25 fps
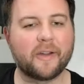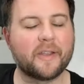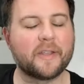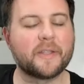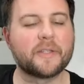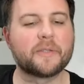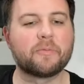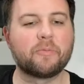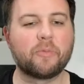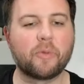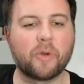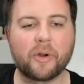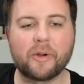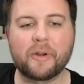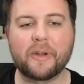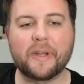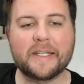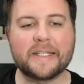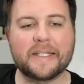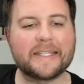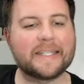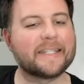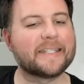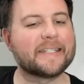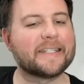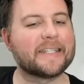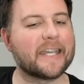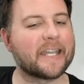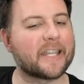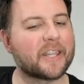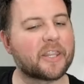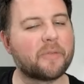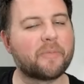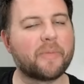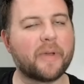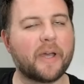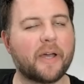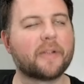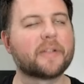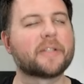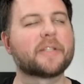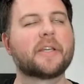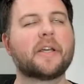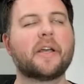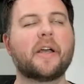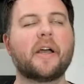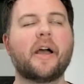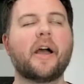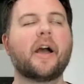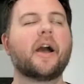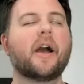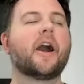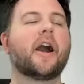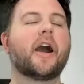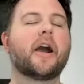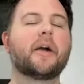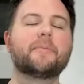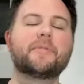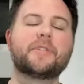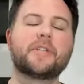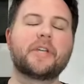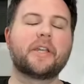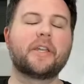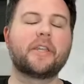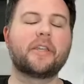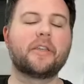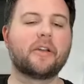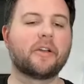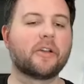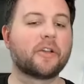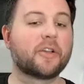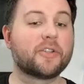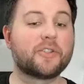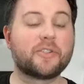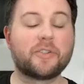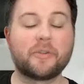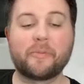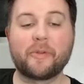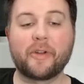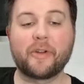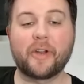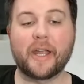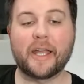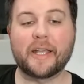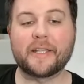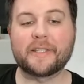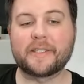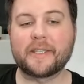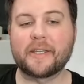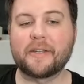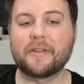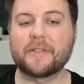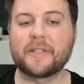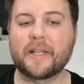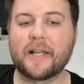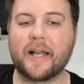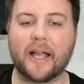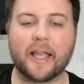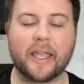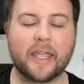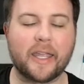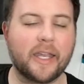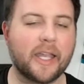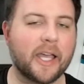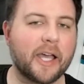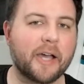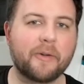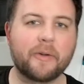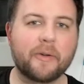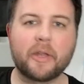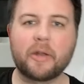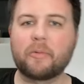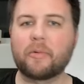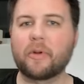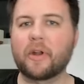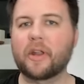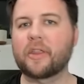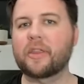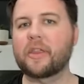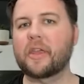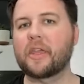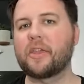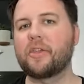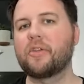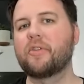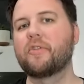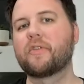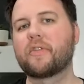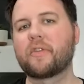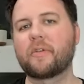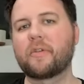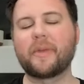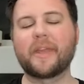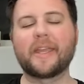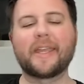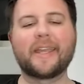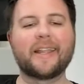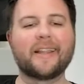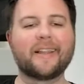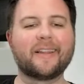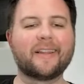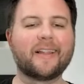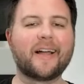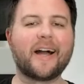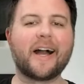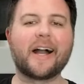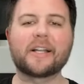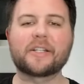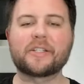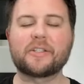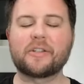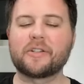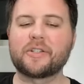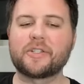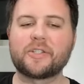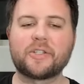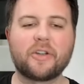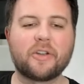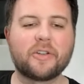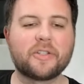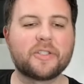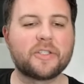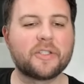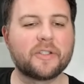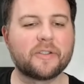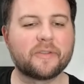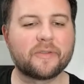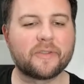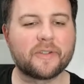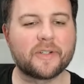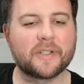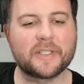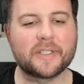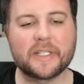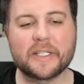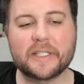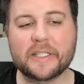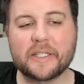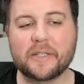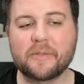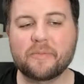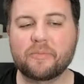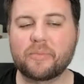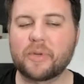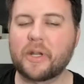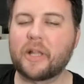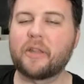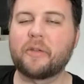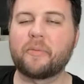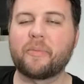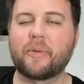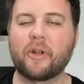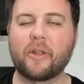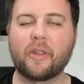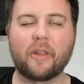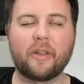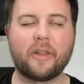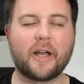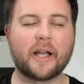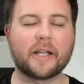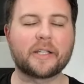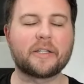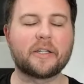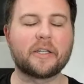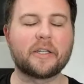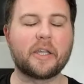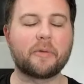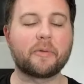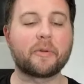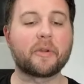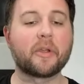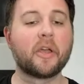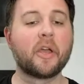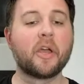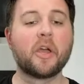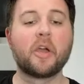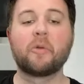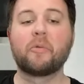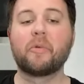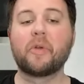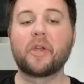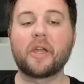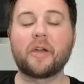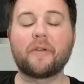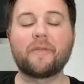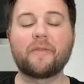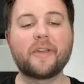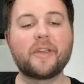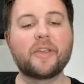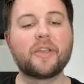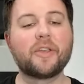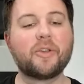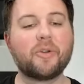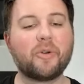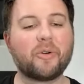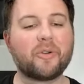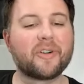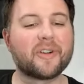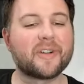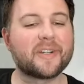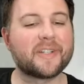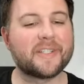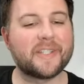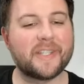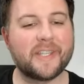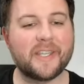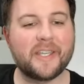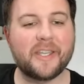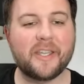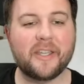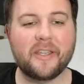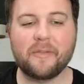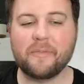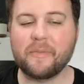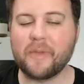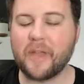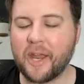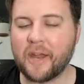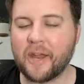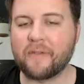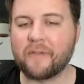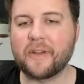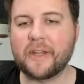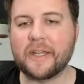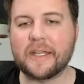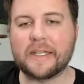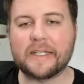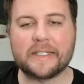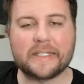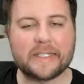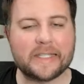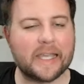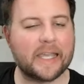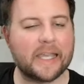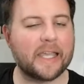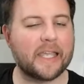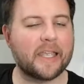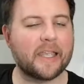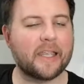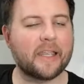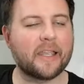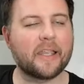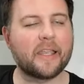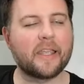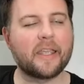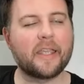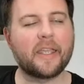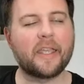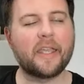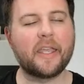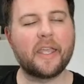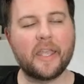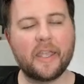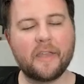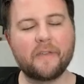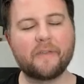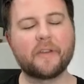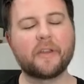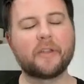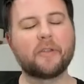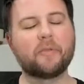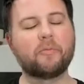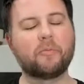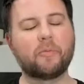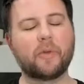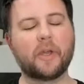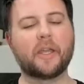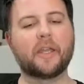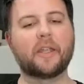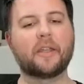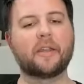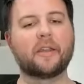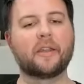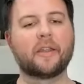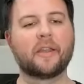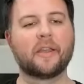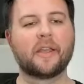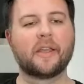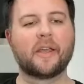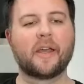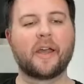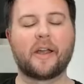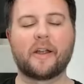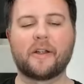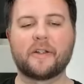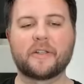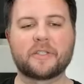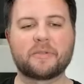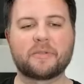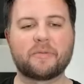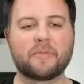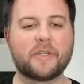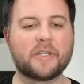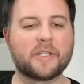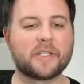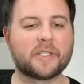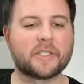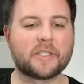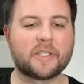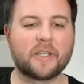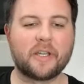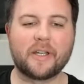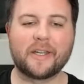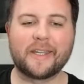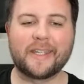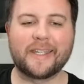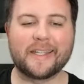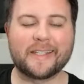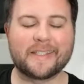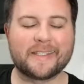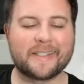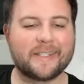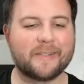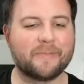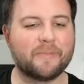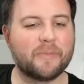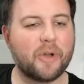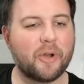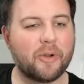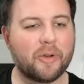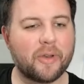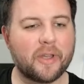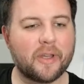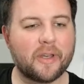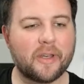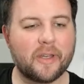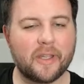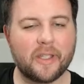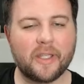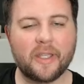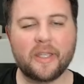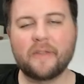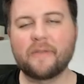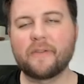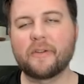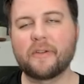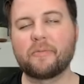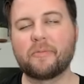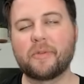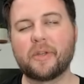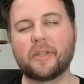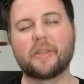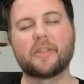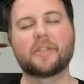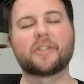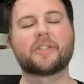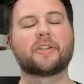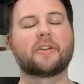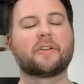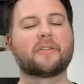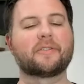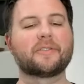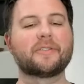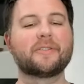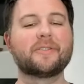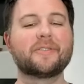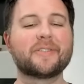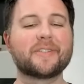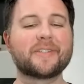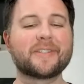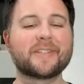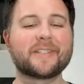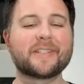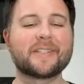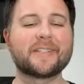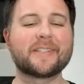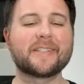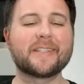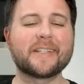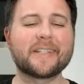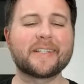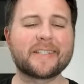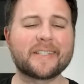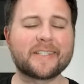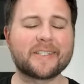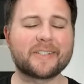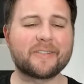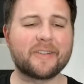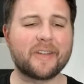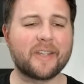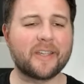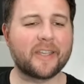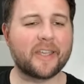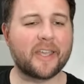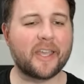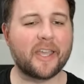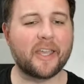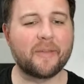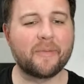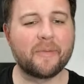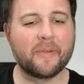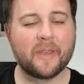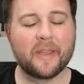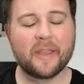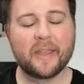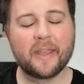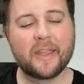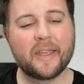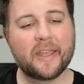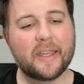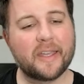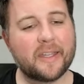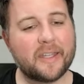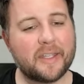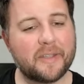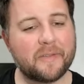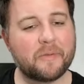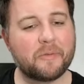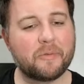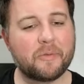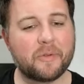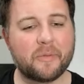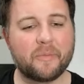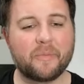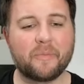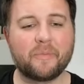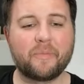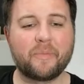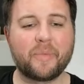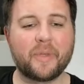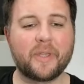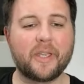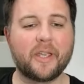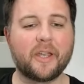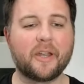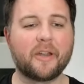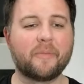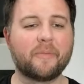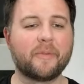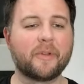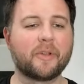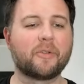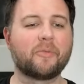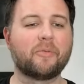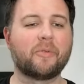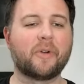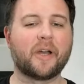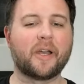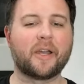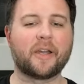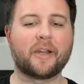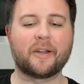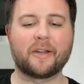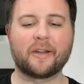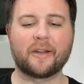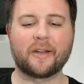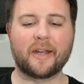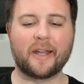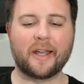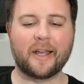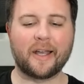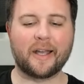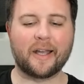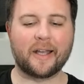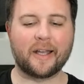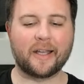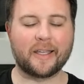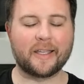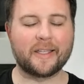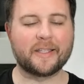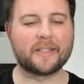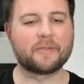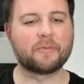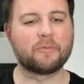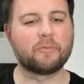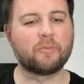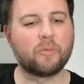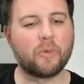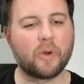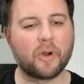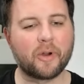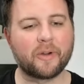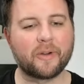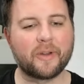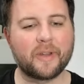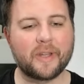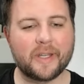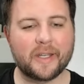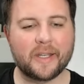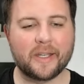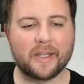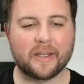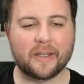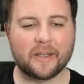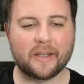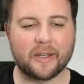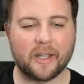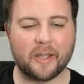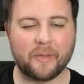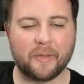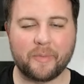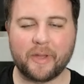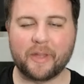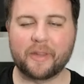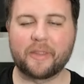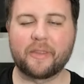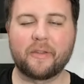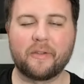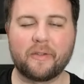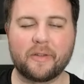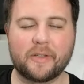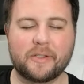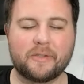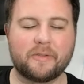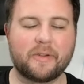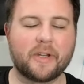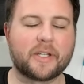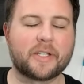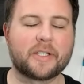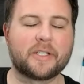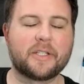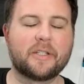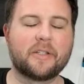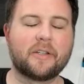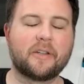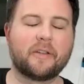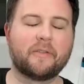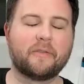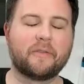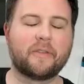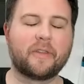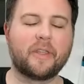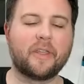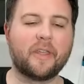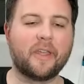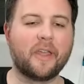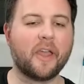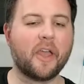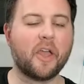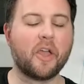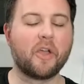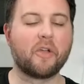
is worried to death about. I'm JD Young, contributor at San Jose Hockey Now, and I want to thank you for making Locked On Sharks your first listen, probably part of the Locked On Network. We cover your team every day, even when our Swedish son gets demoted, even when the Sharks lose their sixth straight game, and even when Pierre McGuire uh, is worried about the direction of the